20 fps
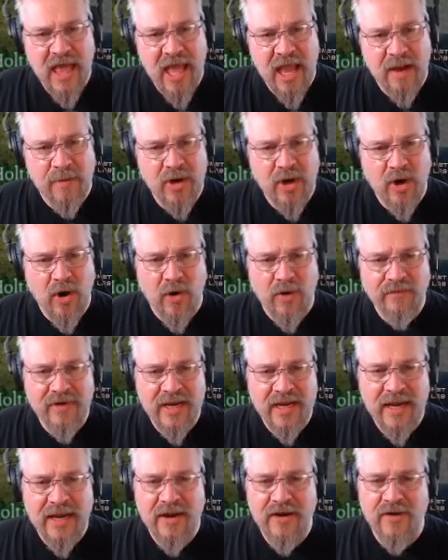But over
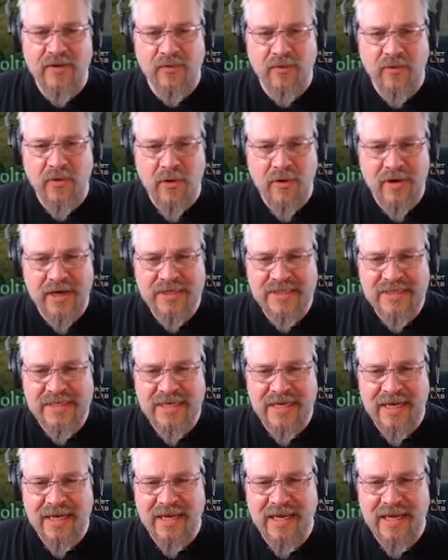here,
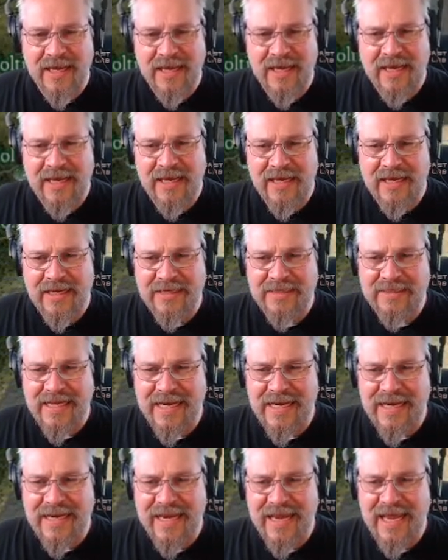Roitik is a
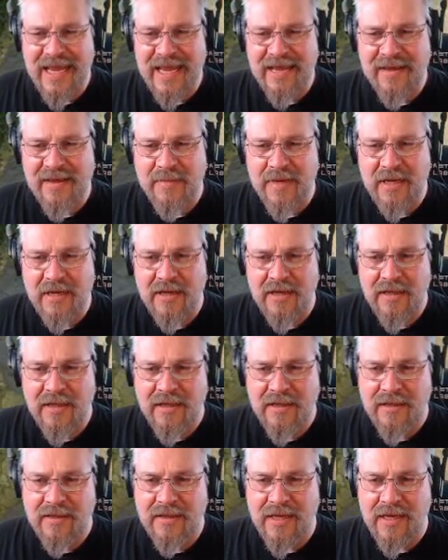name
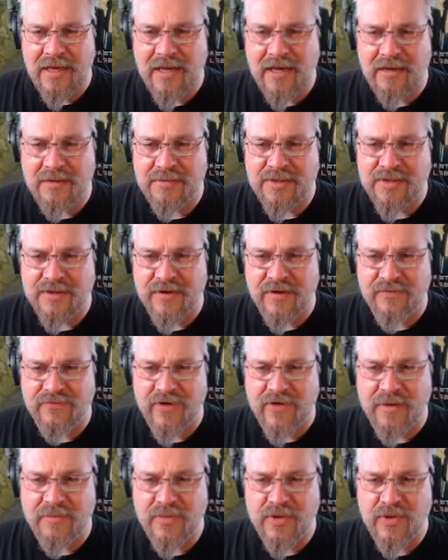that comes
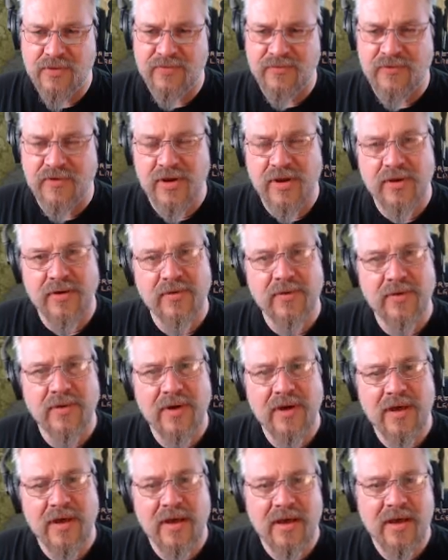from Nudfriu.
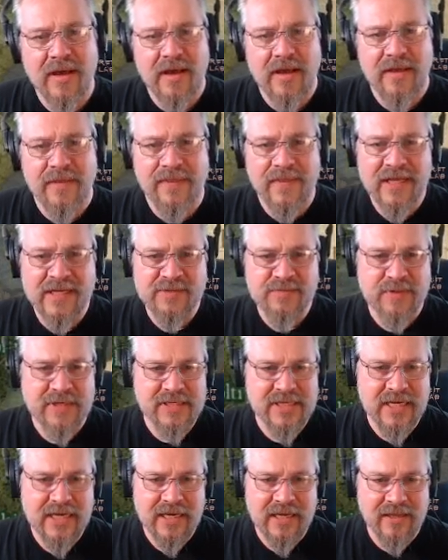This
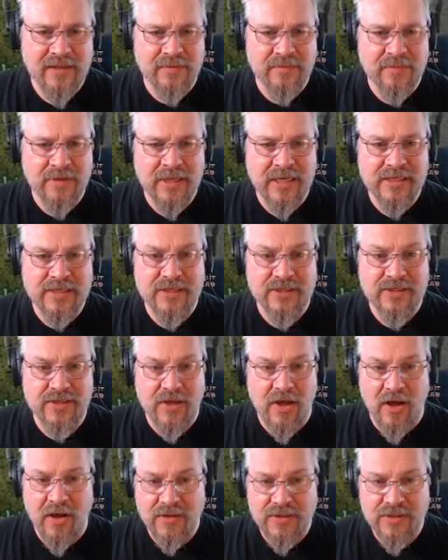particular place is
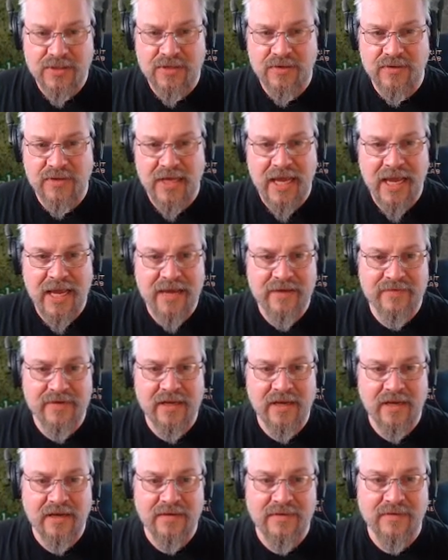also the
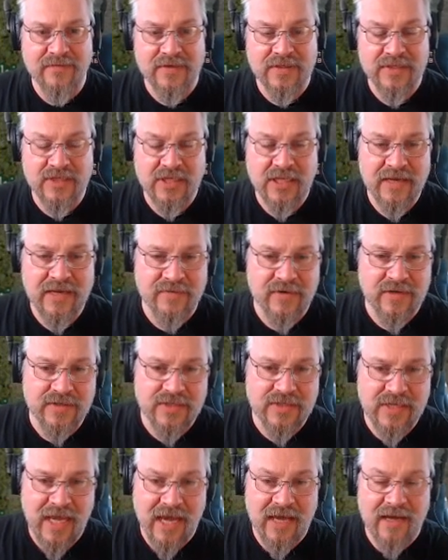haven of
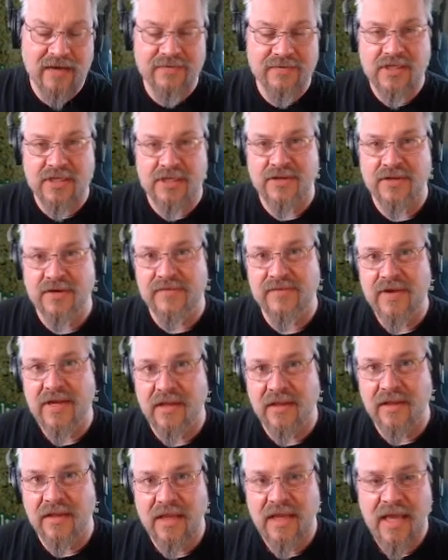slavers out of
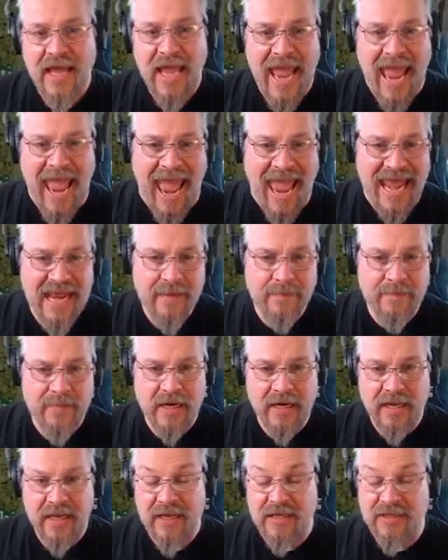Slindari.
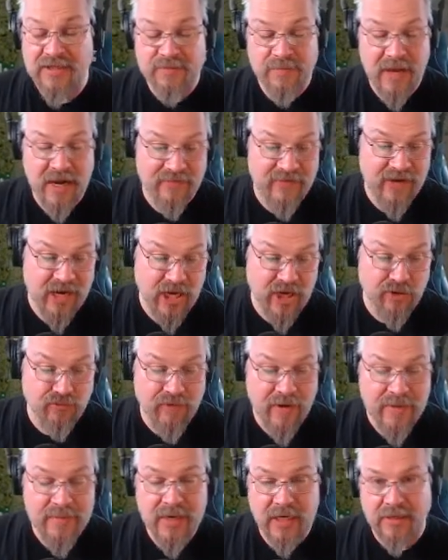Anybody, as a matter of fact,
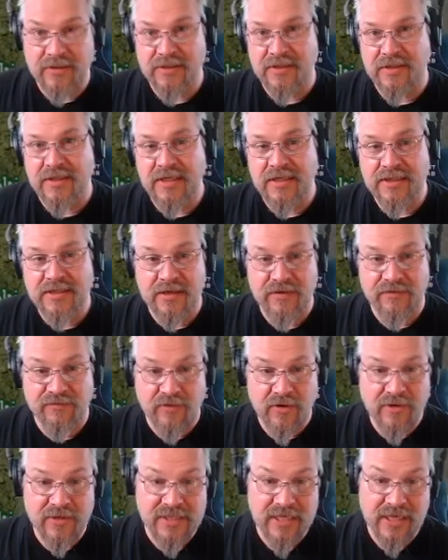criminals, this
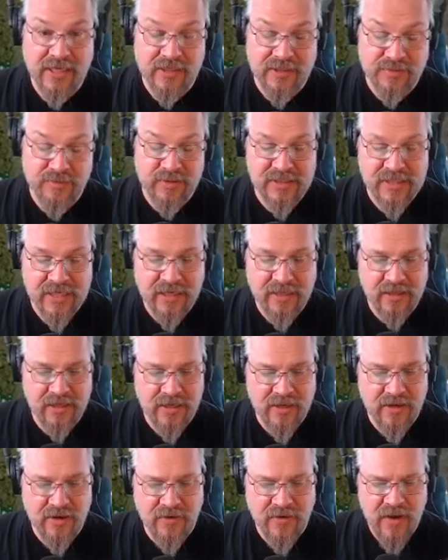Roitik is particularly
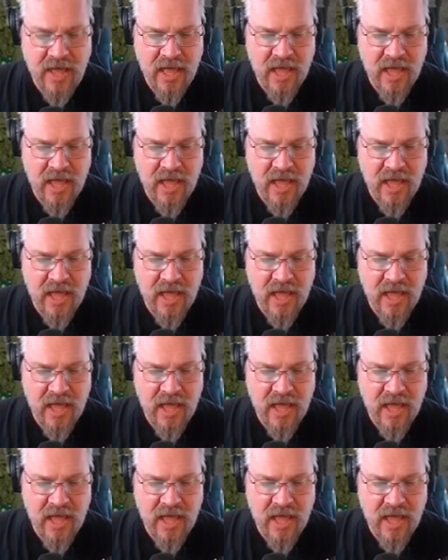known,